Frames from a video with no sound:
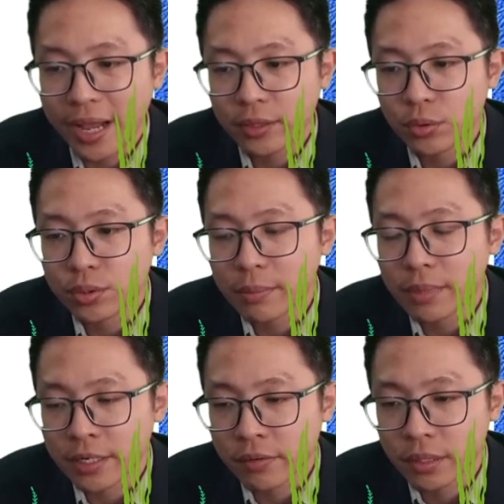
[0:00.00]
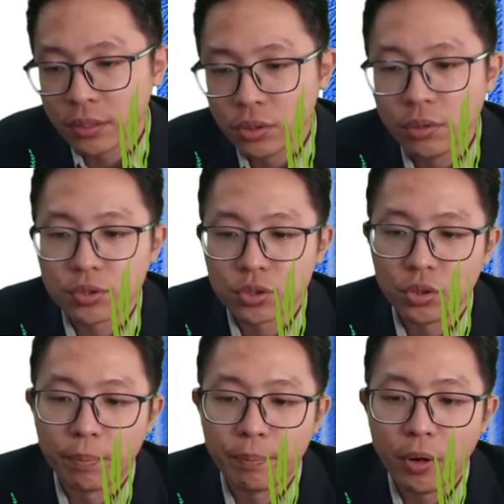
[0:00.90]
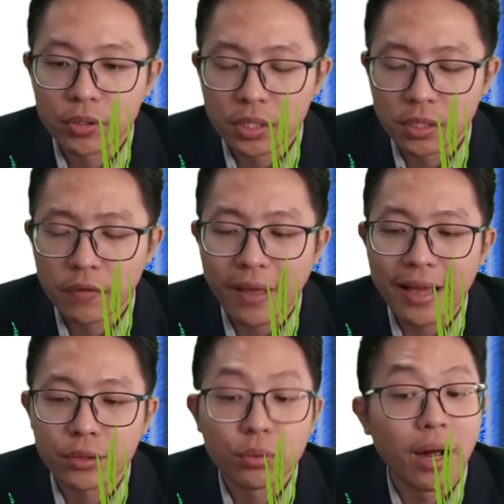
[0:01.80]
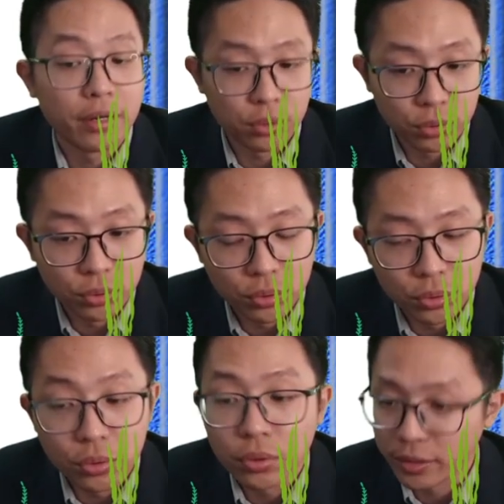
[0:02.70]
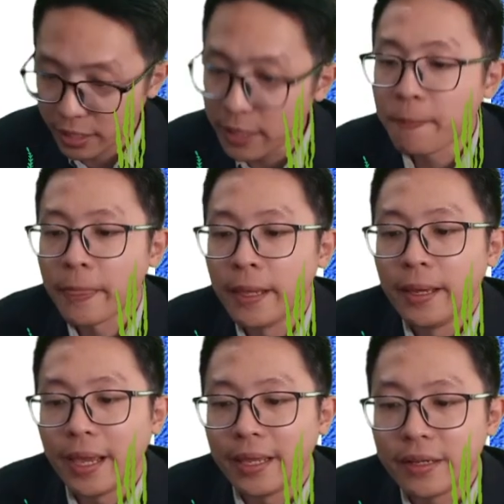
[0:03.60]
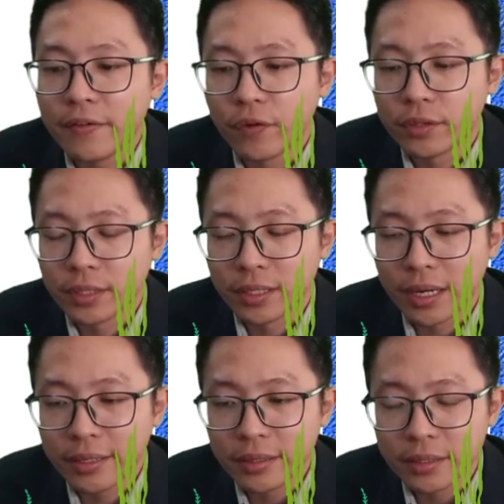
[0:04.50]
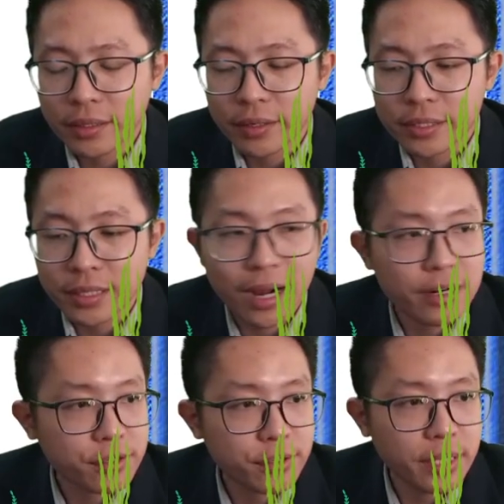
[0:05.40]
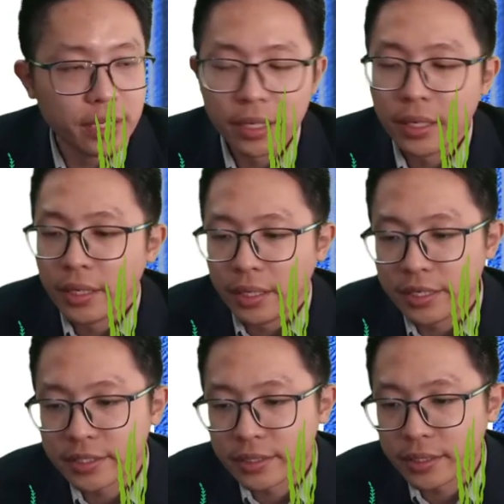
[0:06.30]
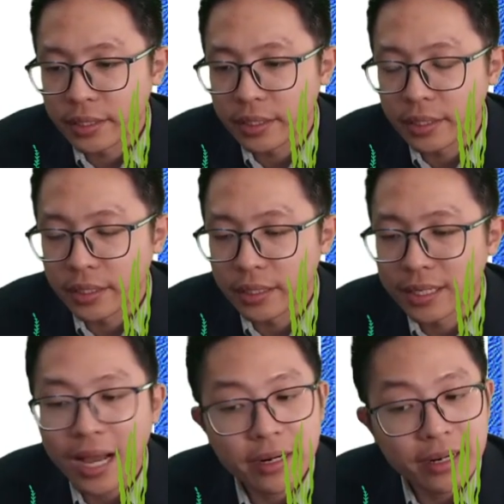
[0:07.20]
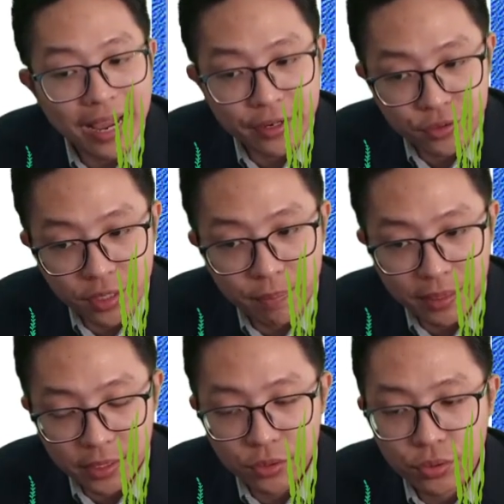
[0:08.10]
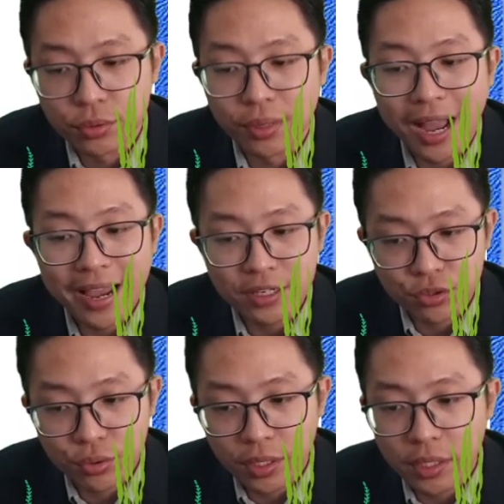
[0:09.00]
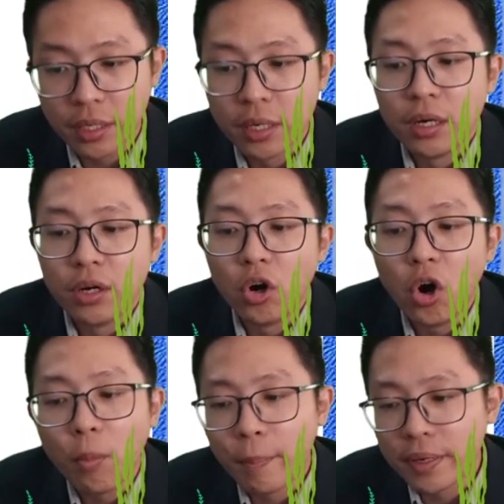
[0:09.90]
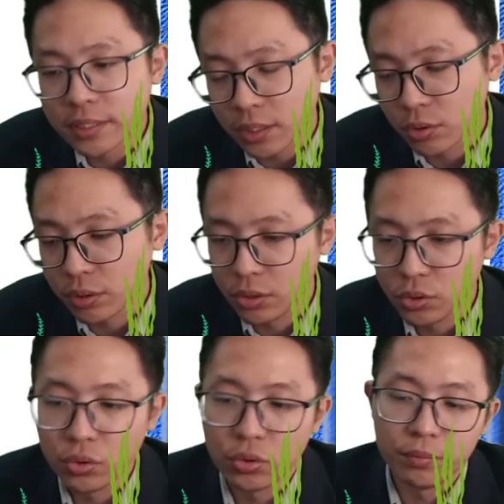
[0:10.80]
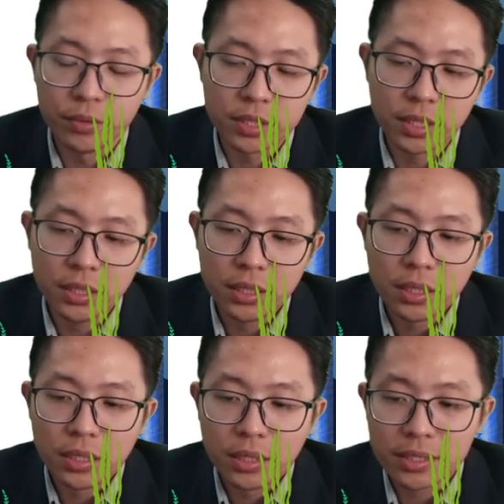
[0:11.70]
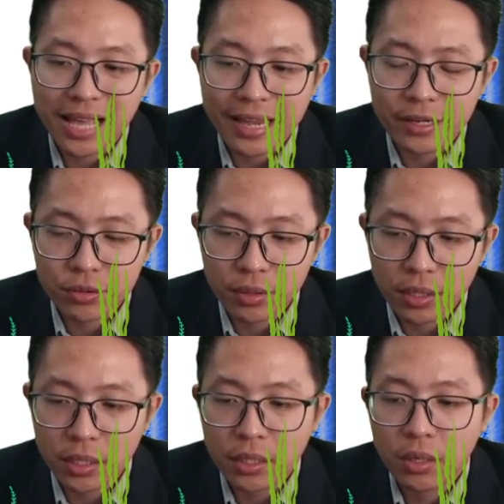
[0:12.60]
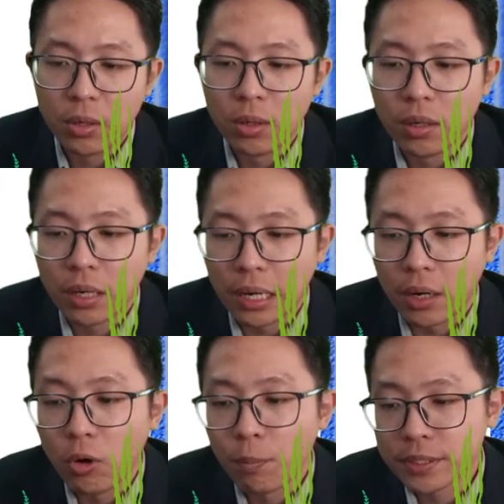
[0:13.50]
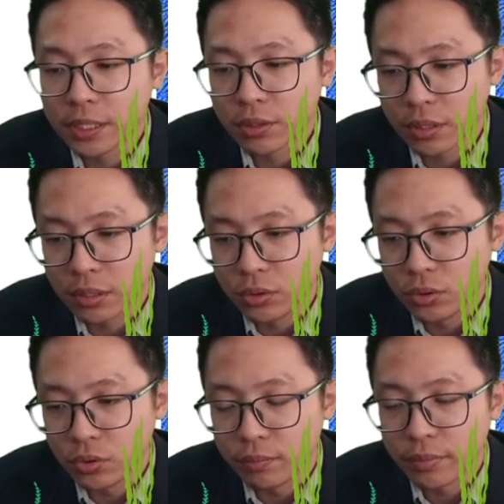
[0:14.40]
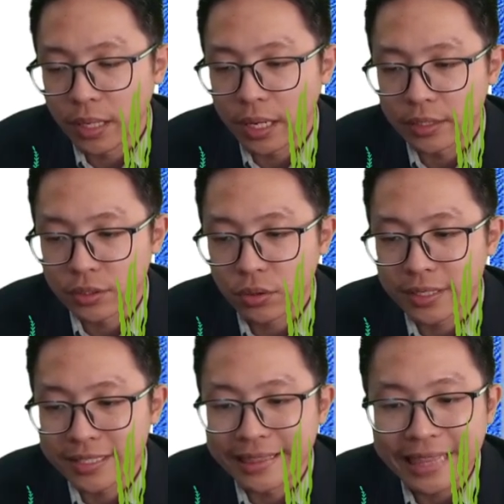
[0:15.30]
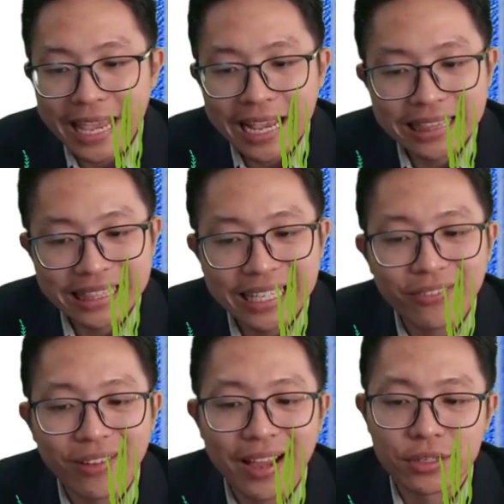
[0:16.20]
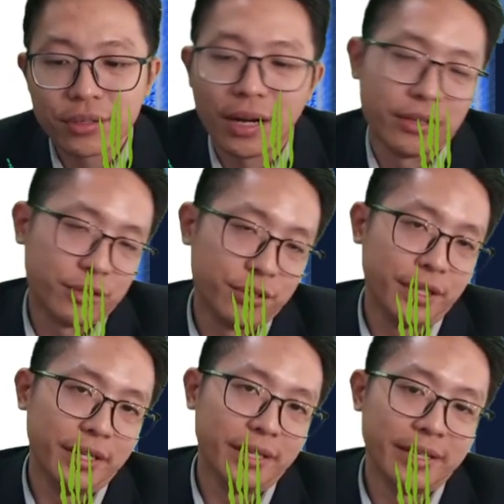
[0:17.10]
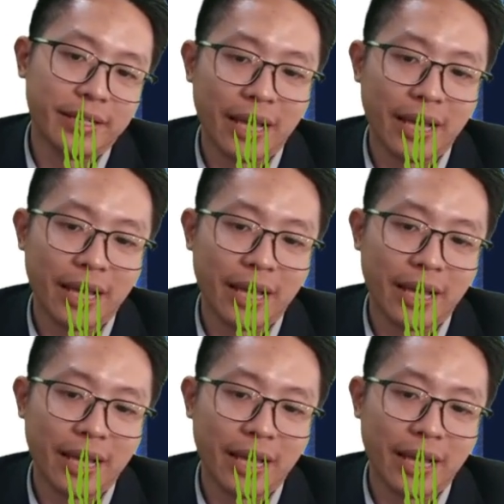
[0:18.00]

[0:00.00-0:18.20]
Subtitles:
I2 same direction of the loop, so positive I2 R2. Okay. And then for the internal resistor R3 is the current I3 passing through. I3 opposite to the loop. You see, this I3 opposite to the loop. So it's negative I3 R3.